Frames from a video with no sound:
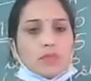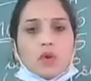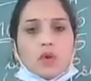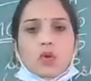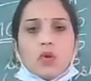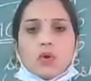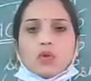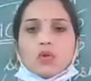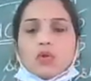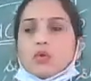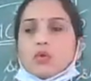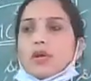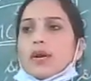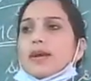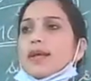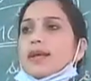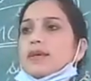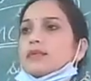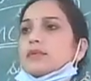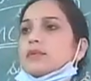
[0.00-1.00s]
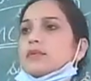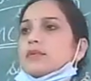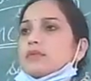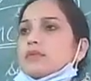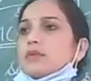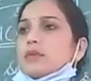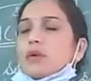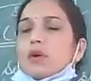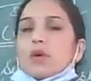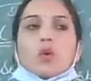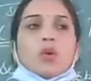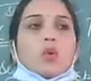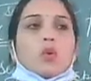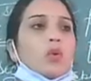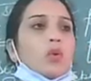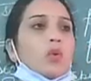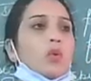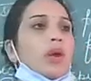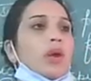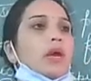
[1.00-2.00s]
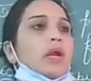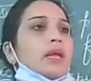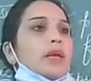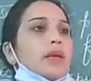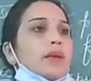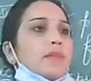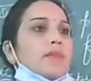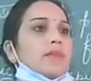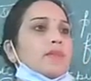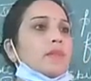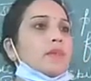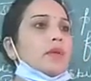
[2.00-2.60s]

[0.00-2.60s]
Go through the text quickly.